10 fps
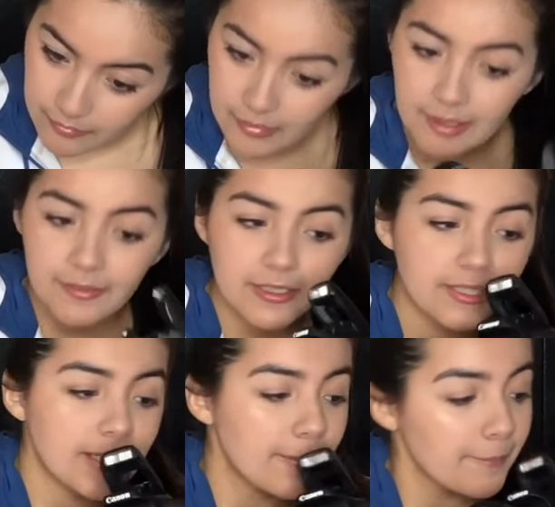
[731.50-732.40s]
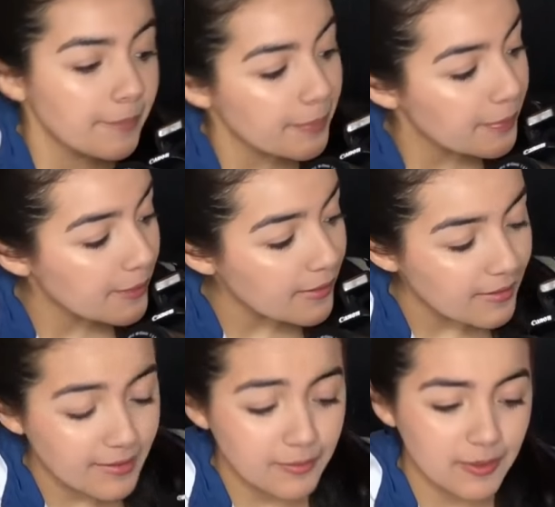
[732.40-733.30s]
Wow, look at that.
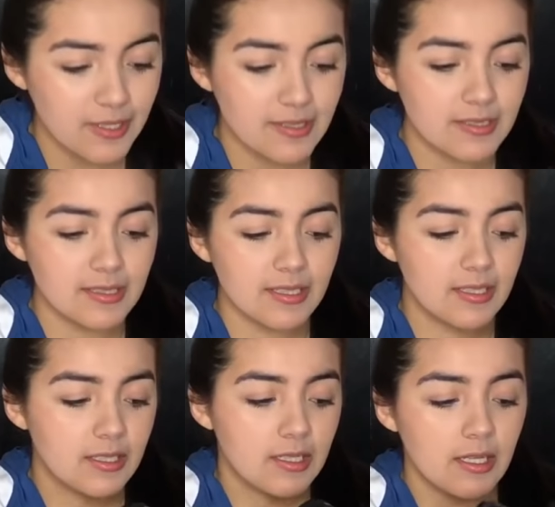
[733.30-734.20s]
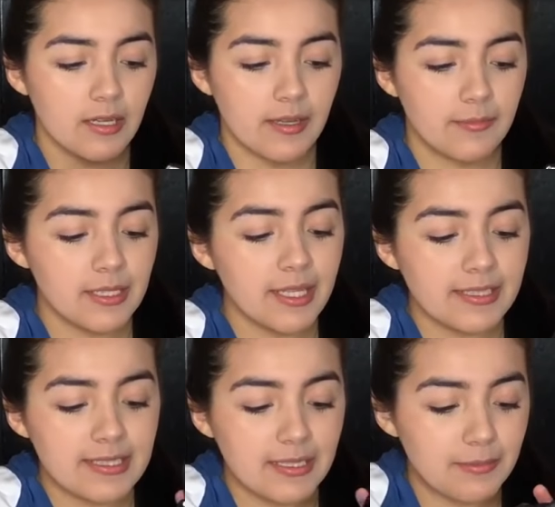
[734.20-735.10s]
I hope you guys can see it. I'm gonna
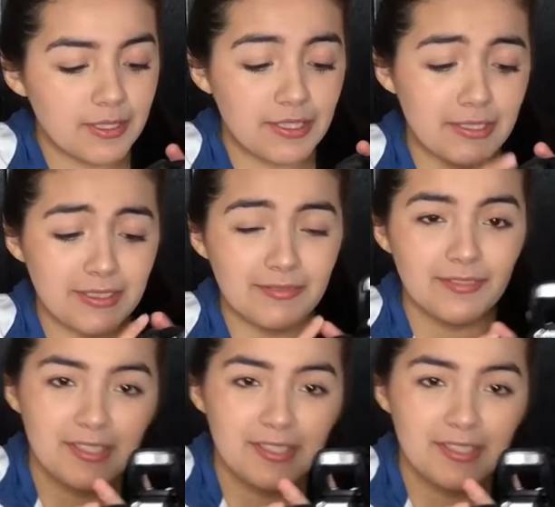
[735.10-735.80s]
like take a picture of the